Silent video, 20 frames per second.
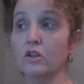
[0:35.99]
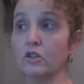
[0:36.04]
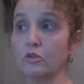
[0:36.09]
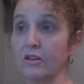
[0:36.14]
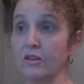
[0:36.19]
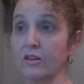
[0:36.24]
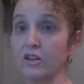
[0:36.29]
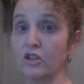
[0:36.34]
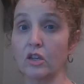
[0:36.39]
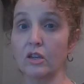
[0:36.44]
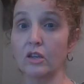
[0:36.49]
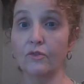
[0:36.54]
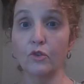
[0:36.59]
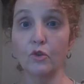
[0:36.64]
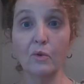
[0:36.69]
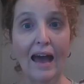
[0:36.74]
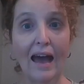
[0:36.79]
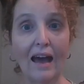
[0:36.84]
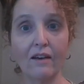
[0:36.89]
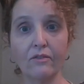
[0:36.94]
especially if you
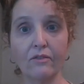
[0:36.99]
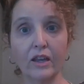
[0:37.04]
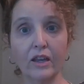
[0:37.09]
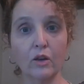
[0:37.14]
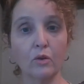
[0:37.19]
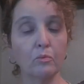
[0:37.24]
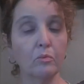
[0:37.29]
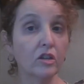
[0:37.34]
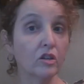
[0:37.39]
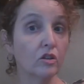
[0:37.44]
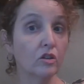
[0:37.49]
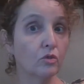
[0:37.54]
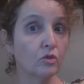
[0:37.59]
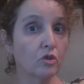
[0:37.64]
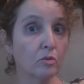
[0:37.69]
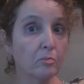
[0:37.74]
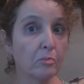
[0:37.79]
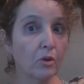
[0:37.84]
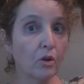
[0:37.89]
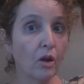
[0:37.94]
have like a
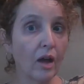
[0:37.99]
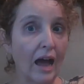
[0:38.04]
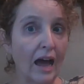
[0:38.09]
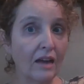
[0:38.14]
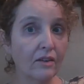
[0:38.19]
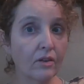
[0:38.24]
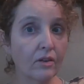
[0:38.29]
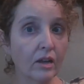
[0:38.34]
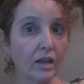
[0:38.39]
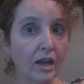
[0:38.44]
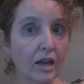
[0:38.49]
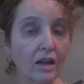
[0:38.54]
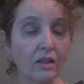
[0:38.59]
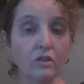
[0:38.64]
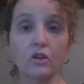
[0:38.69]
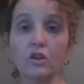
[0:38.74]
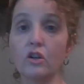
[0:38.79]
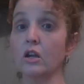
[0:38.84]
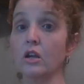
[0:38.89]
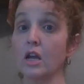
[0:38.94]
reusable advent
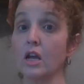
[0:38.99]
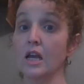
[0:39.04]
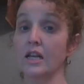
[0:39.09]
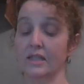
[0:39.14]
calendar.